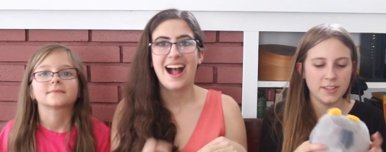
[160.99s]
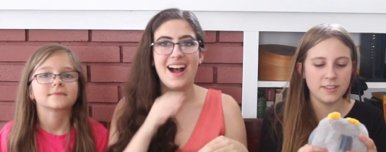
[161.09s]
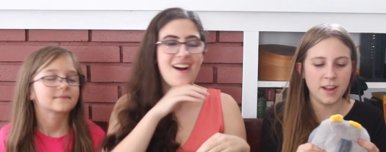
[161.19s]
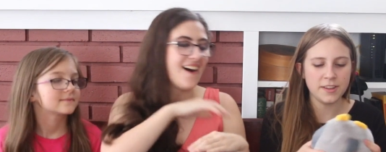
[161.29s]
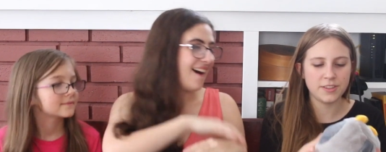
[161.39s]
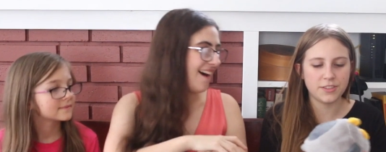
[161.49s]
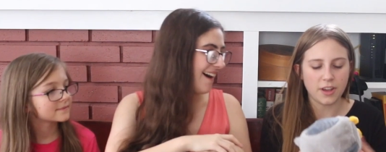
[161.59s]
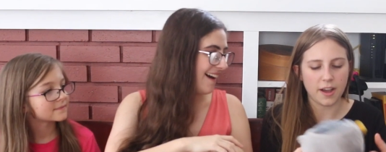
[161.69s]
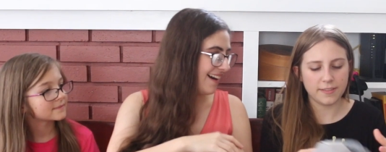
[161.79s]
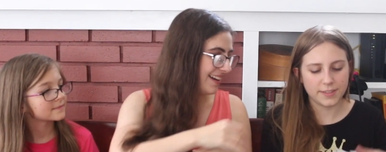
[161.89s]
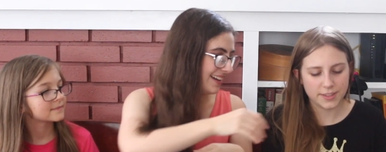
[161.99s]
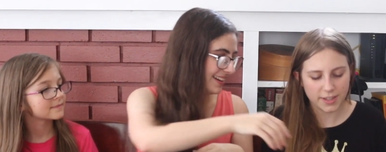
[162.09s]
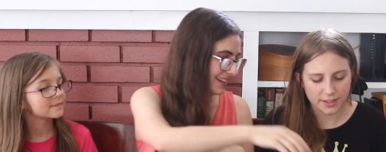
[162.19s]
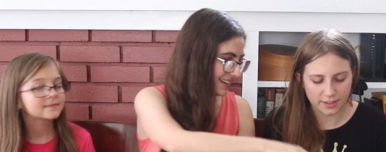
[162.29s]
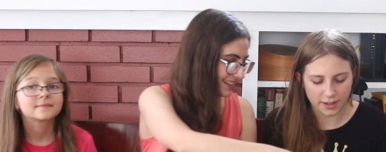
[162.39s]
Speaker 1: It's not as soft
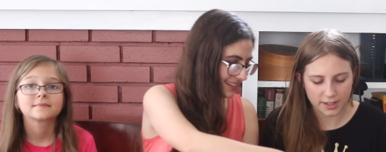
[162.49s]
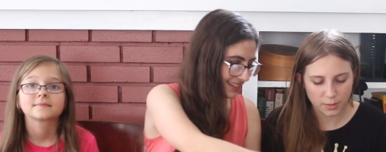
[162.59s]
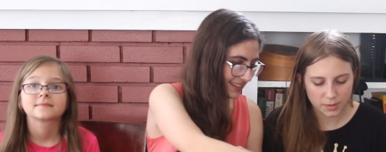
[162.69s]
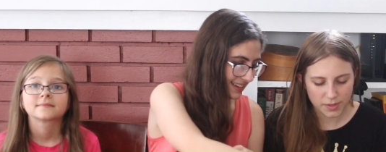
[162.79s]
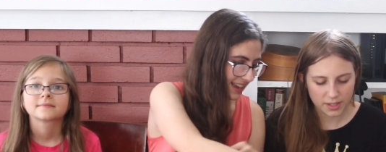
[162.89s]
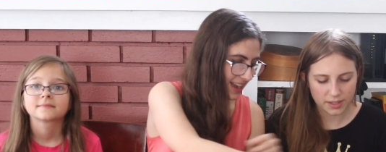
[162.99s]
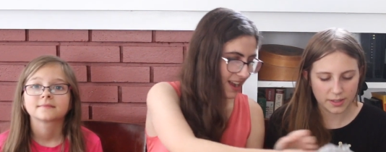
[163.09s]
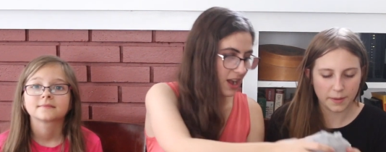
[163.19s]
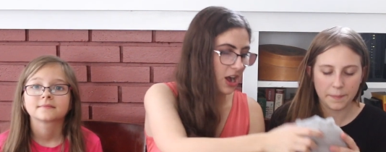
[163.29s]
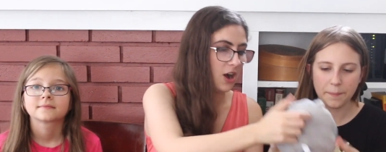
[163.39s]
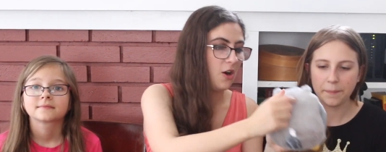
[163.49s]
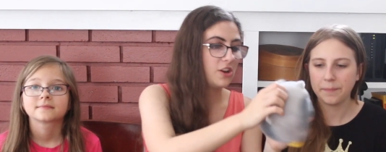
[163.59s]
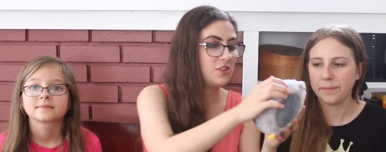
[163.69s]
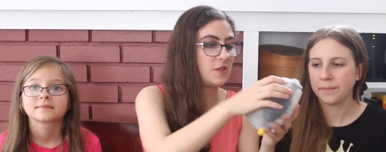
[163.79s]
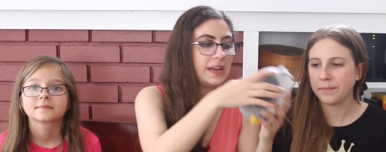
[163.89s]
as I thought it would be.
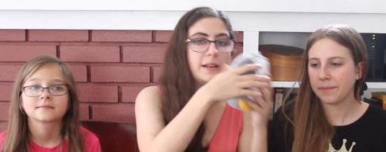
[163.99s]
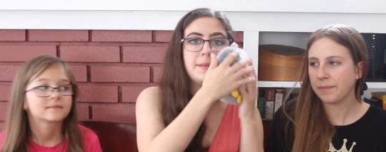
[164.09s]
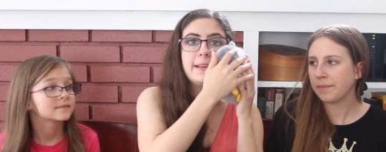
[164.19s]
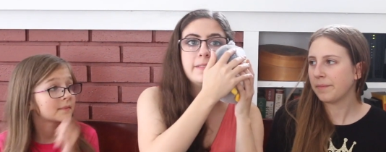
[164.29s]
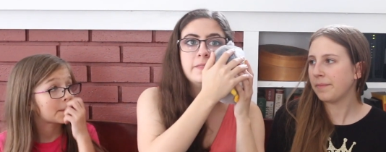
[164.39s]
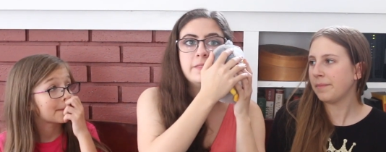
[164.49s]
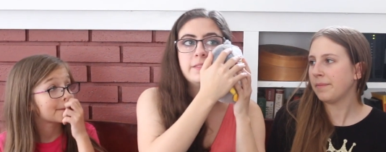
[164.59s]
Are you kidding me?